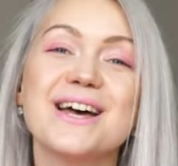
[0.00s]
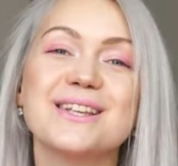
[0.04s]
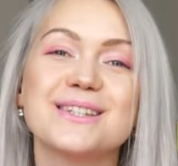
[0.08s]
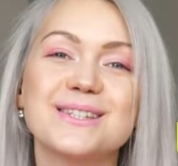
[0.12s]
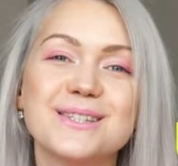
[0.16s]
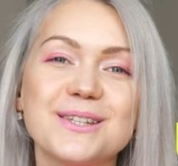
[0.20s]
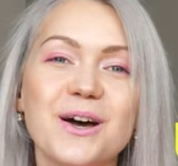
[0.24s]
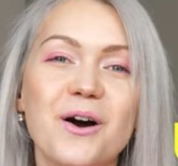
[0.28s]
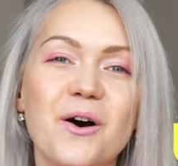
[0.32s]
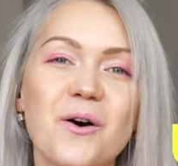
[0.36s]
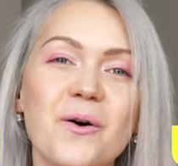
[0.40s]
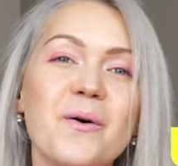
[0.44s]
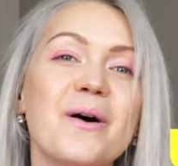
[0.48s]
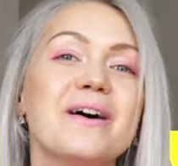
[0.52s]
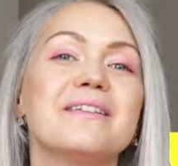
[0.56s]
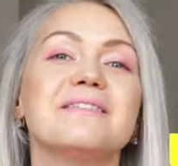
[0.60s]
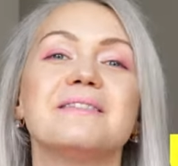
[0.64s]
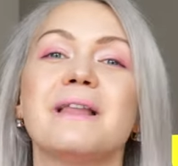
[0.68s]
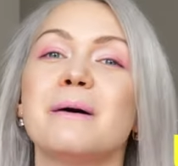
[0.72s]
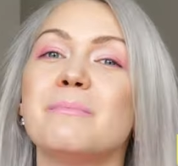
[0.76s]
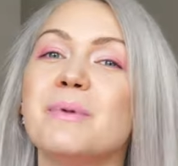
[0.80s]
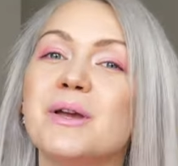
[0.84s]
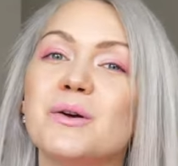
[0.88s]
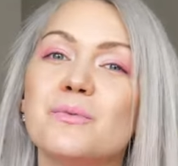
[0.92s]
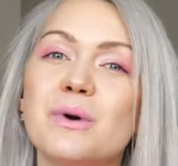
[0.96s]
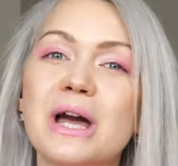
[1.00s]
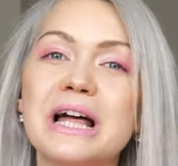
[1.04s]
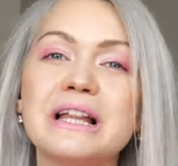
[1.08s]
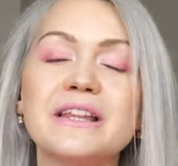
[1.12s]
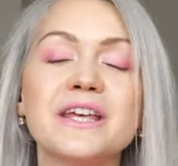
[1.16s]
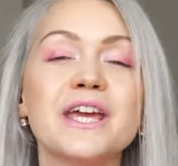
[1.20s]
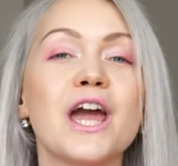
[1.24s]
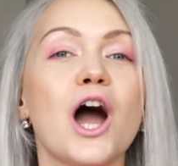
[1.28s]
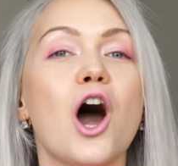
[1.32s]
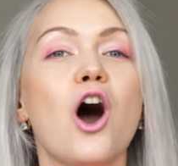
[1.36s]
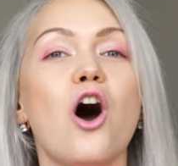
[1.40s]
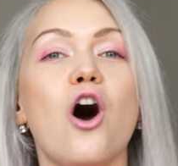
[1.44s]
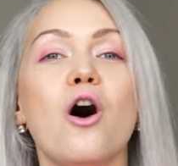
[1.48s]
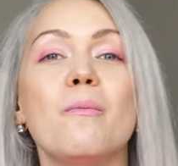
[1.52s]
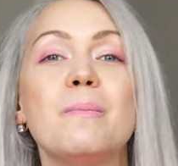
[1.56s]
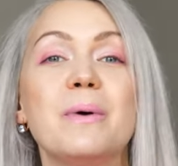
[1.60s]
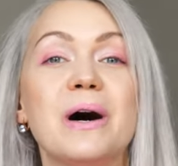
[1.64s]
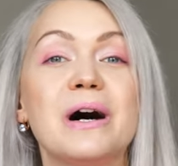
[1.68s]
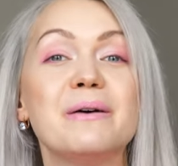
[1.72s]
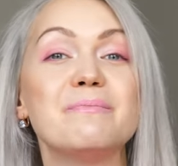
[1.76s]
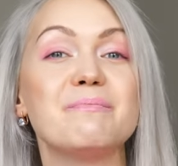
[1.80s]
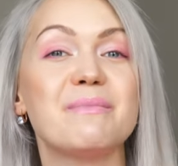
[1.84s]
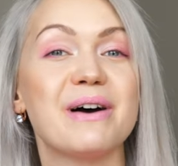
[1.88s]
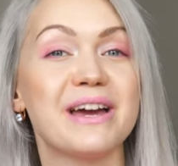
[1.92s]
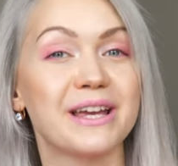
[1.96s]
So let me quickly
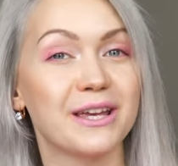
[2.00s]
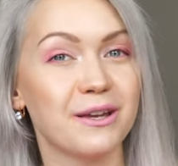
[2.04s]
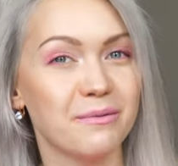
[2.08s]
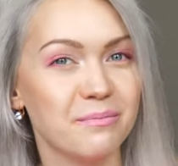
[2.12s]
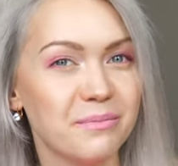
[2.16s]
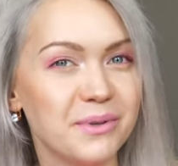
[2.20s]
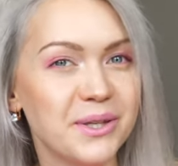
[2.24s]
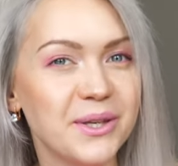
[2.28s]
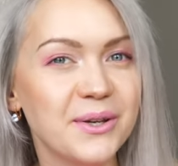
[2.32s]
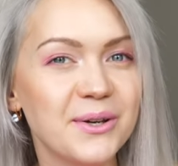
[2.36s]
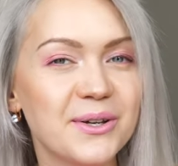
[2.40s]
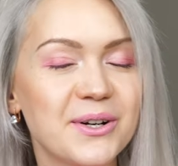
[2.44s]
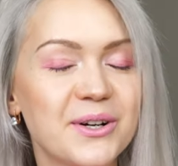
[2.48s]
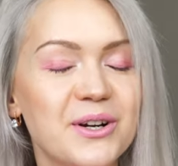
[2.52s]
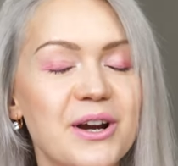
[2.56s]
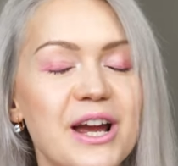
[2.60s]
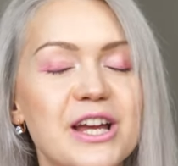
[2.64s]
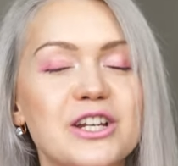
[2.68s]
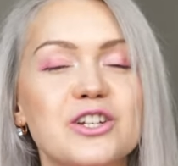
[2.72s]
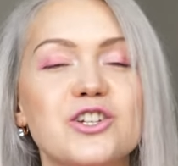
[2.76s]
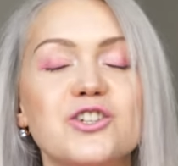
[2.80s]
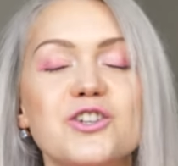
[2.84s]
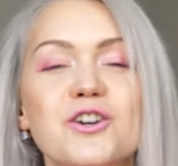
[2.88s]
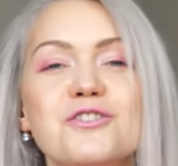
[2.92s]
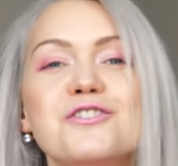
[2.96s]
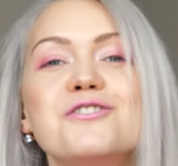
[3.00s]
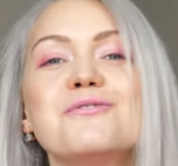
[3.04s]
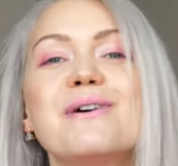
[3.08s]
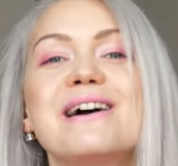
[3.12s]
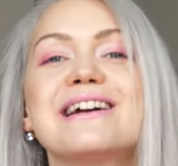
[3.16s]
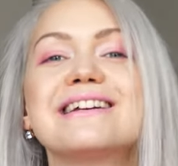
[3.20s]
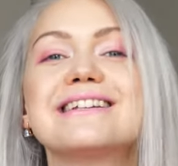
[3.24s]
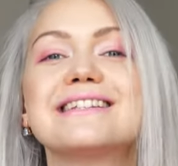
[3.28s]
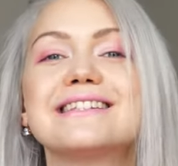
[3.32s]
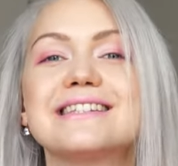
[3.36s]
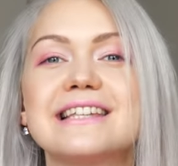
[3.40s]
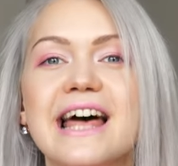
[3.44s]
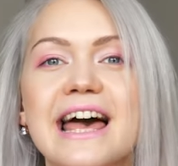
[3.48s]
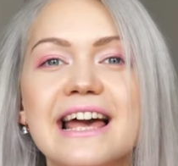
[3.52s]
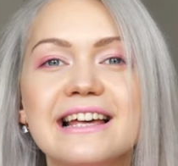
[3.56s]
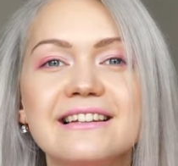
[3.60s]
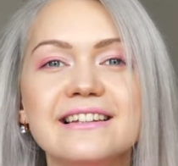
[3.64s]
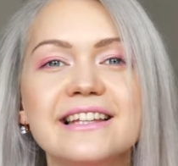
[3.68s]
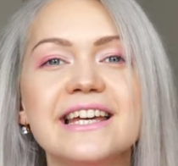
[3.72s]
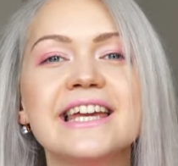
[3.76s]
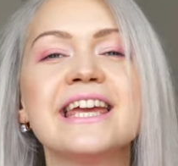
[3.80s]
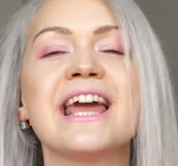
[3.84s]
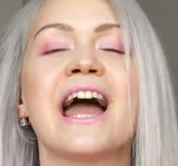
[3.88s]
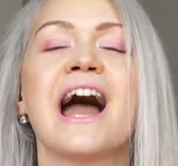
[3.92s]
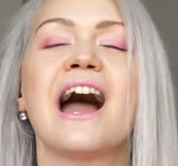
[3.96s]
hop on my computer and show you
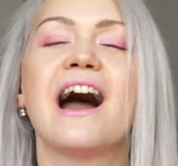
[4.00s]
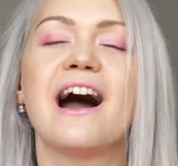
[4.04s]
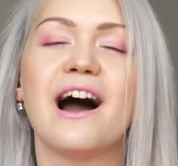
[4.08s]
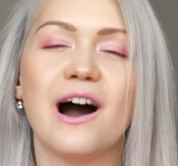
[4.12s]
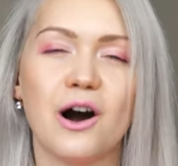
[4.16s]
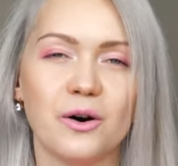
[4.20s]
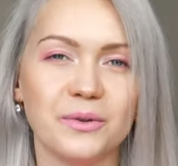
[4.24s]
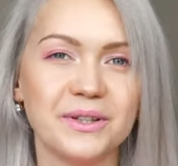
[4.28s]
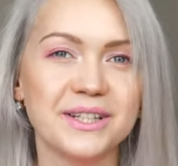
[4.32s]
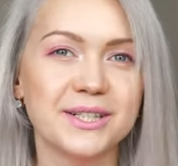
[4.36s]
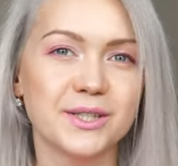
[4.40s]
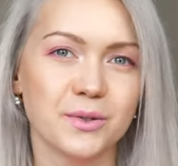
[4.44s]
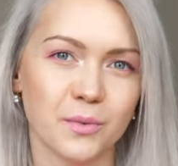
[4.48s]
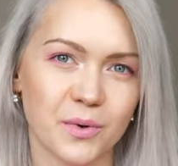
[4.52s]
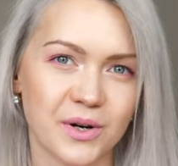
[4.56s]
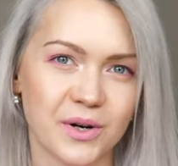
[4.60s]
exactly how this